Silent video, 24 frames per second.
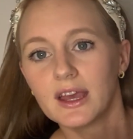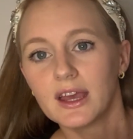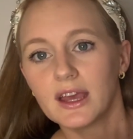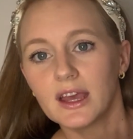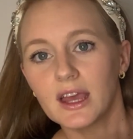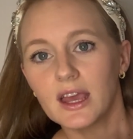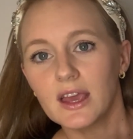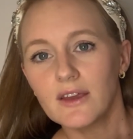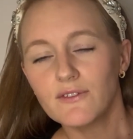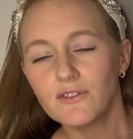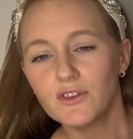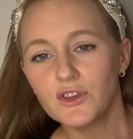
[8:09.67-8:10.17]

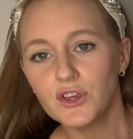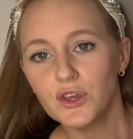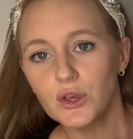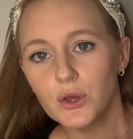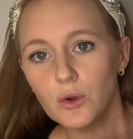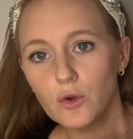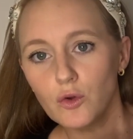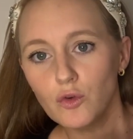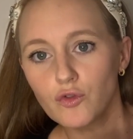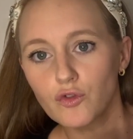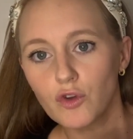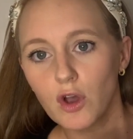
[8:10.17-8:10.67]
if
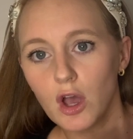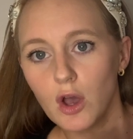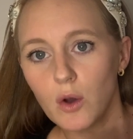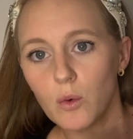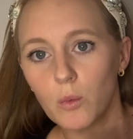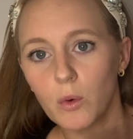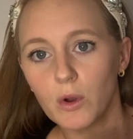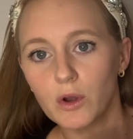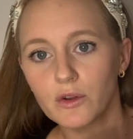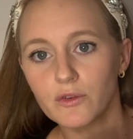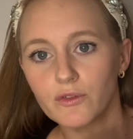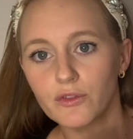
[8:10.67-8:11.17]
you've got
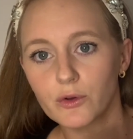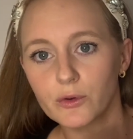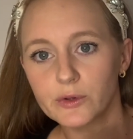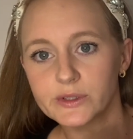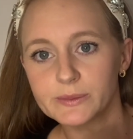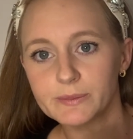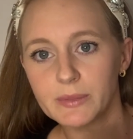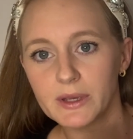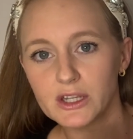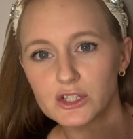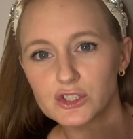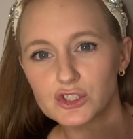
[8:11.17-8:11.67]
one of those
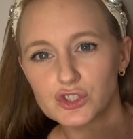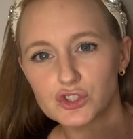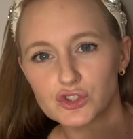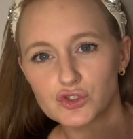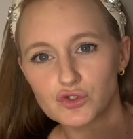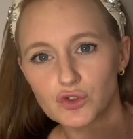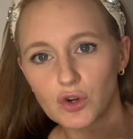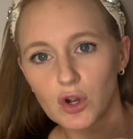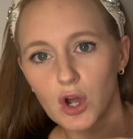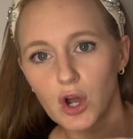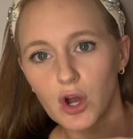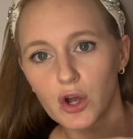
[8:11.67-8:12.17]
pictures
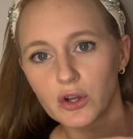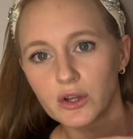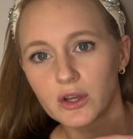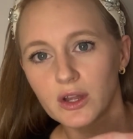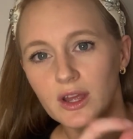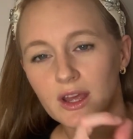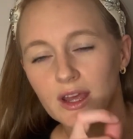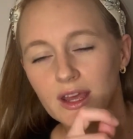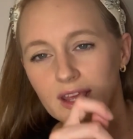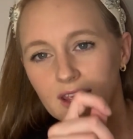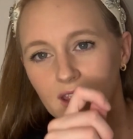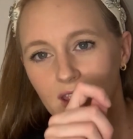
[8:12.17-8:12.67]
drawn,
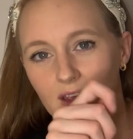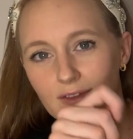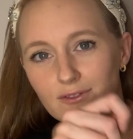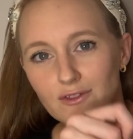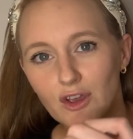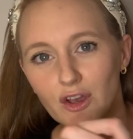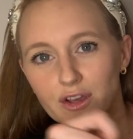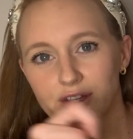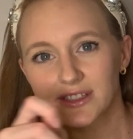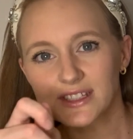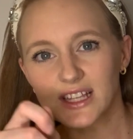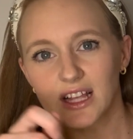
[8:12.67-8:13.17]
give
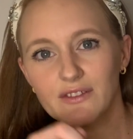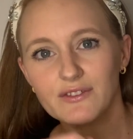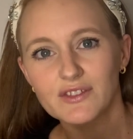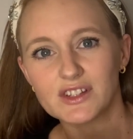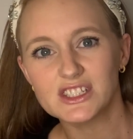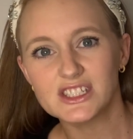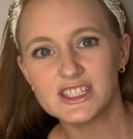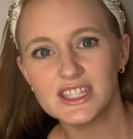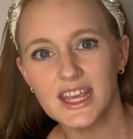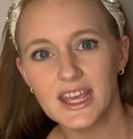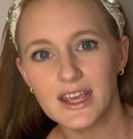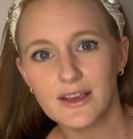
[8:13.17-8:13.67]
yourself a
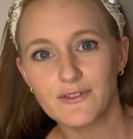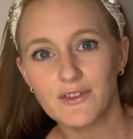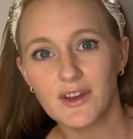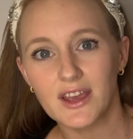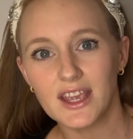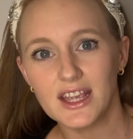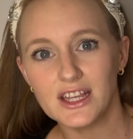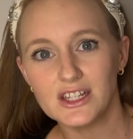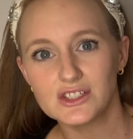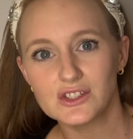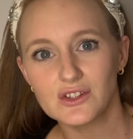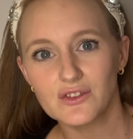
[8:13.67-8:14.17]
tick for
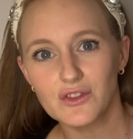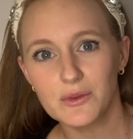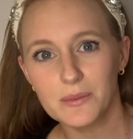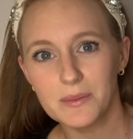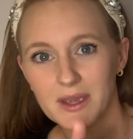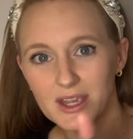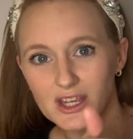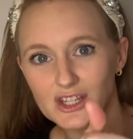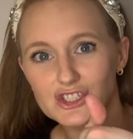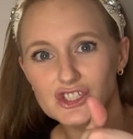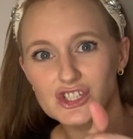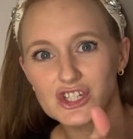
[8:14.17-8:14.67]
each of the
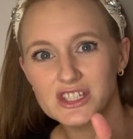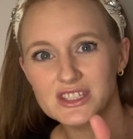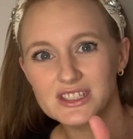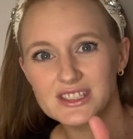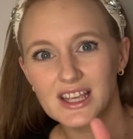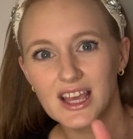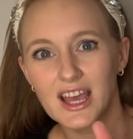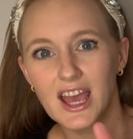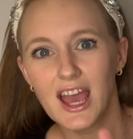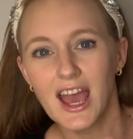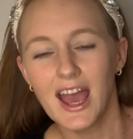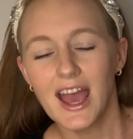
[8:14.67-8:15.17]
pictures.
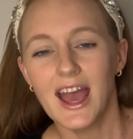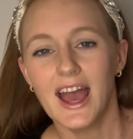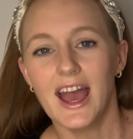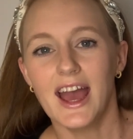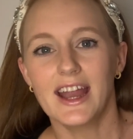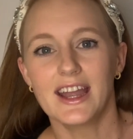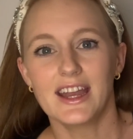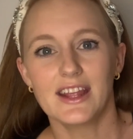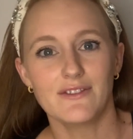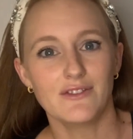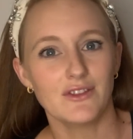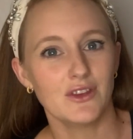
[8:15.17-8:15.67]

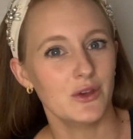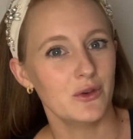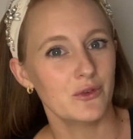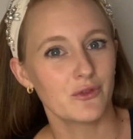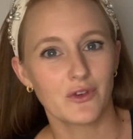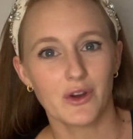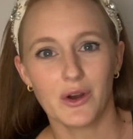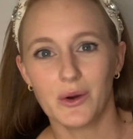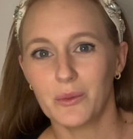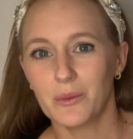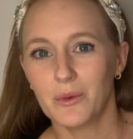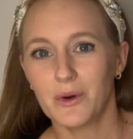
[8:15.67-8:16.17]
And if you've
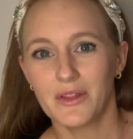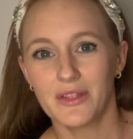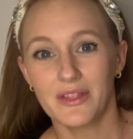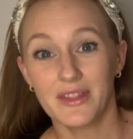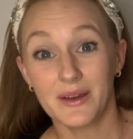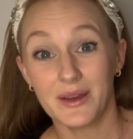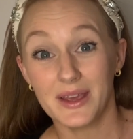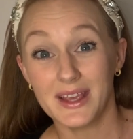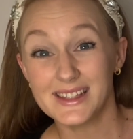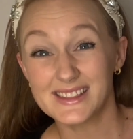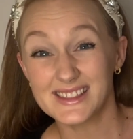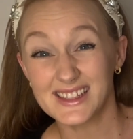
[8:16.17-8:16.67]
got one
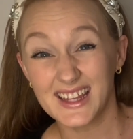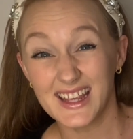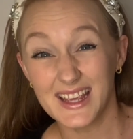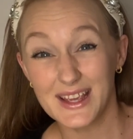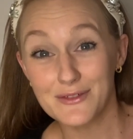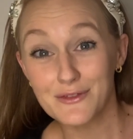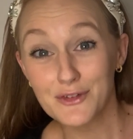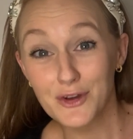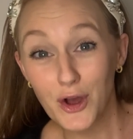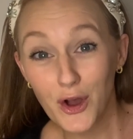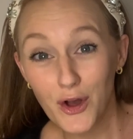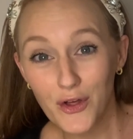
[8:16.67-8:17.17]
that isn't
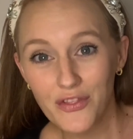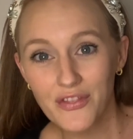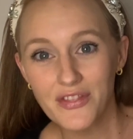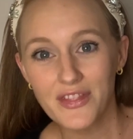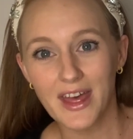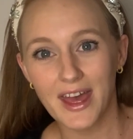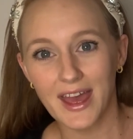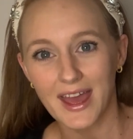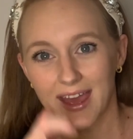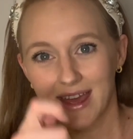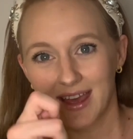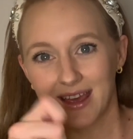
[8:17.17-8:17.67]
even on
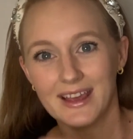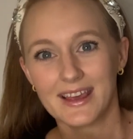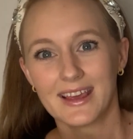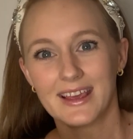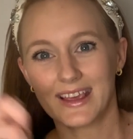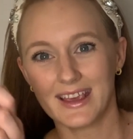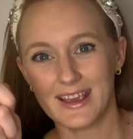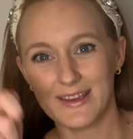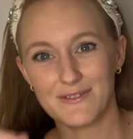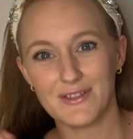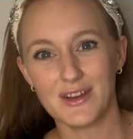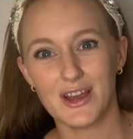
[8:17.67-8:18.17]
there,
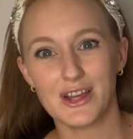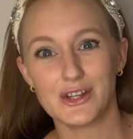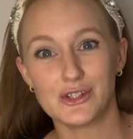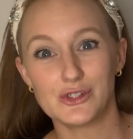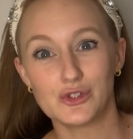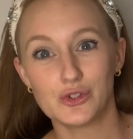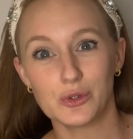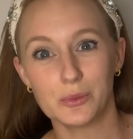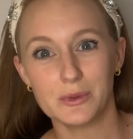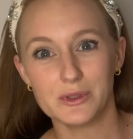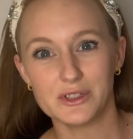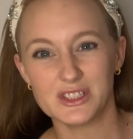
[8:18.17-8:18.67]
give it a
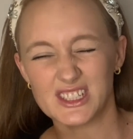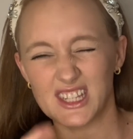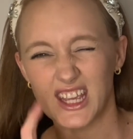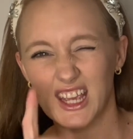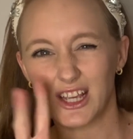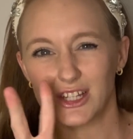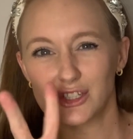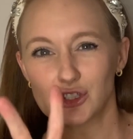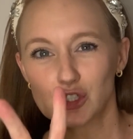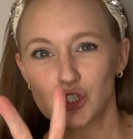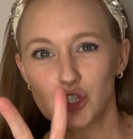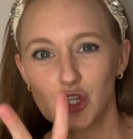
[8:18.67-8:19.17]
double
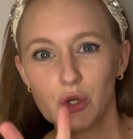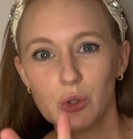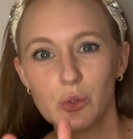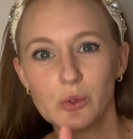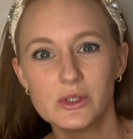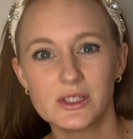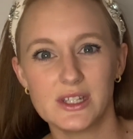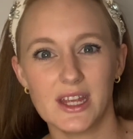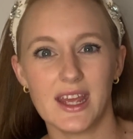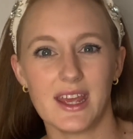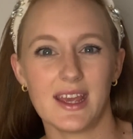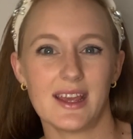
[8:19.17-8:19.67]
tick, 2
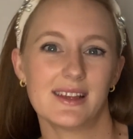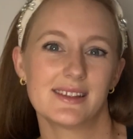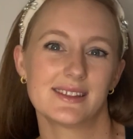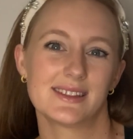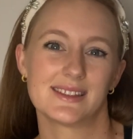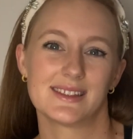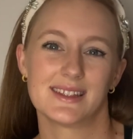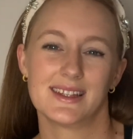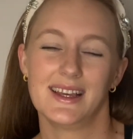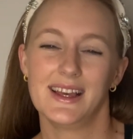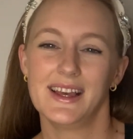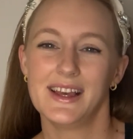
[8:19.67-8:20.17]

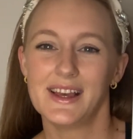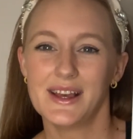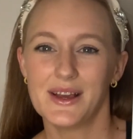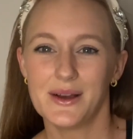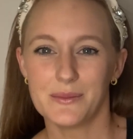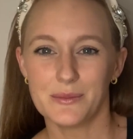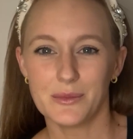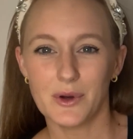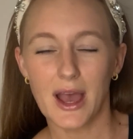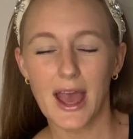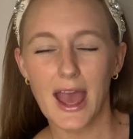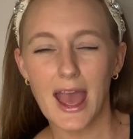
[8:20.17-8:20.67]
ticks.
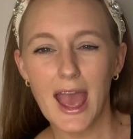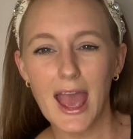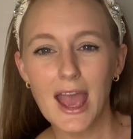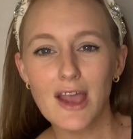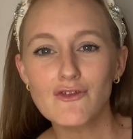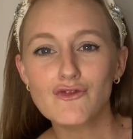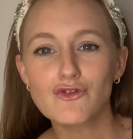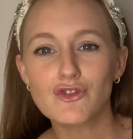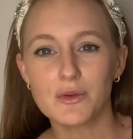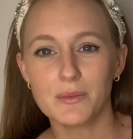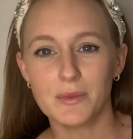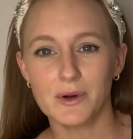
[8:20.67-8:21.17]
But
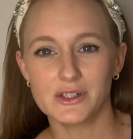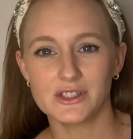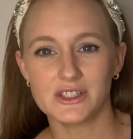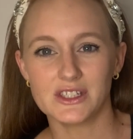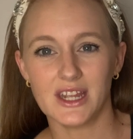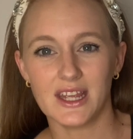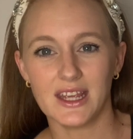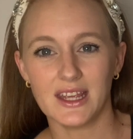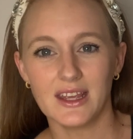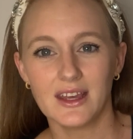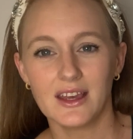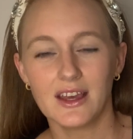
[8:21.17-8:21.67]

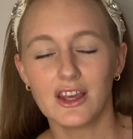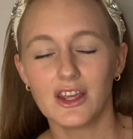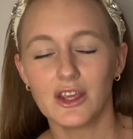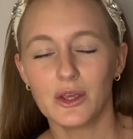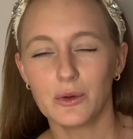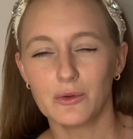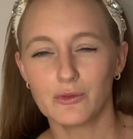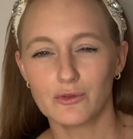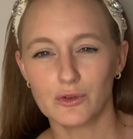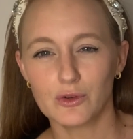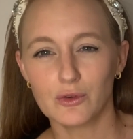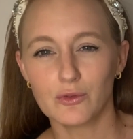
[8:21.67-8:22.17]
everybody,
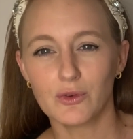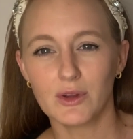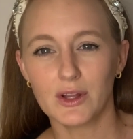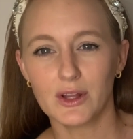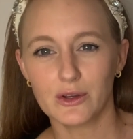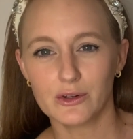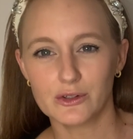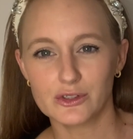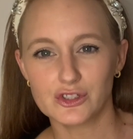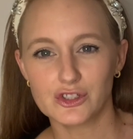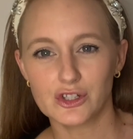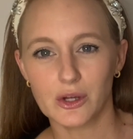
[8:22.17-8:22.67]
you've done a really
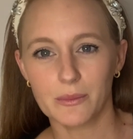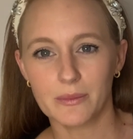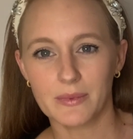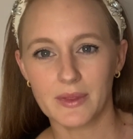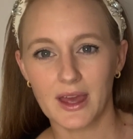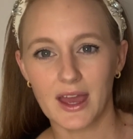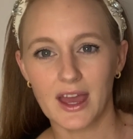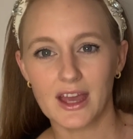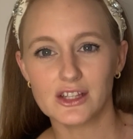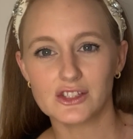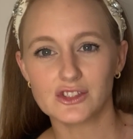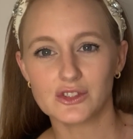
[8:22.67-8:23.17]
good job
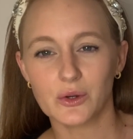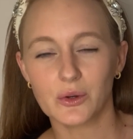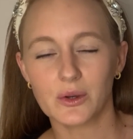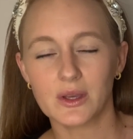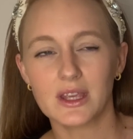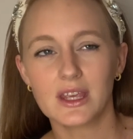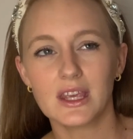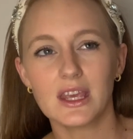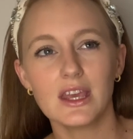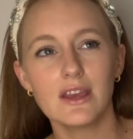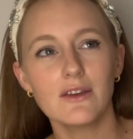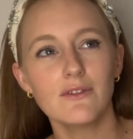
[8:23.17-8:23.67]
there. So
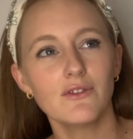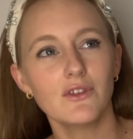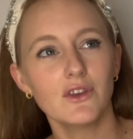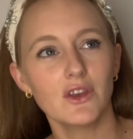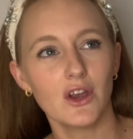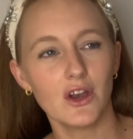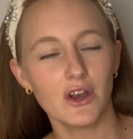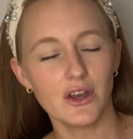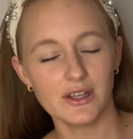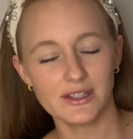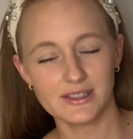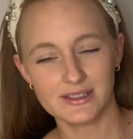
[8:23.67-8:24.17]
give
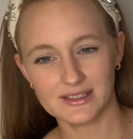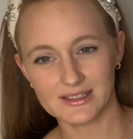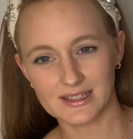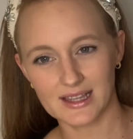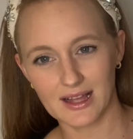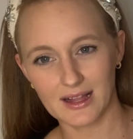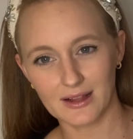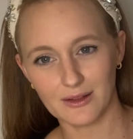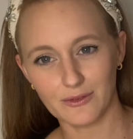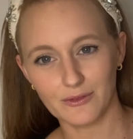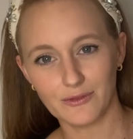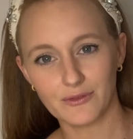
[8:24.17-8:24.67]

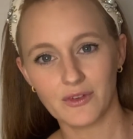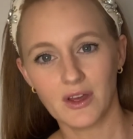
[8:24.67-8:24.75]
yourself